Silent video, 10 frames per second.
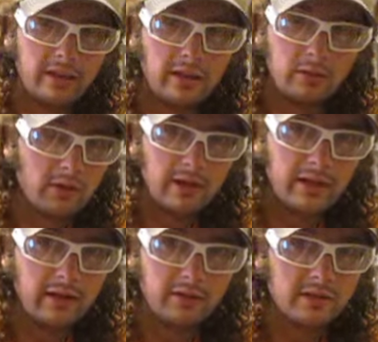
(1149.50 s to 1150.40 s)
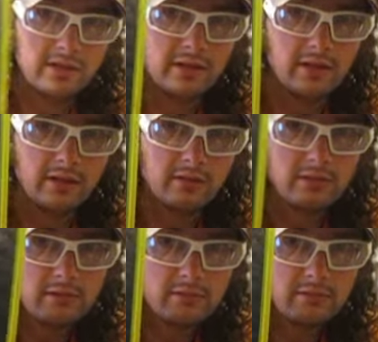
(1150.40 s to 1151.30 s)
right now this is like
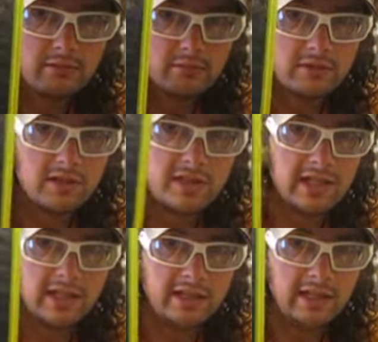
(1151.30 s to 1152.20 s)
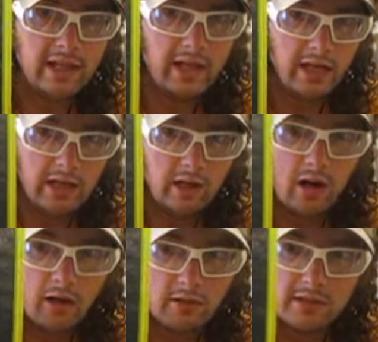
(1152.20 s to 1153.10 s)
$60 to
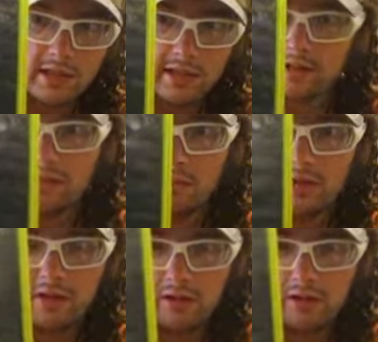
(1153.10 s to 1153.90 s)
$80, I guess, depending on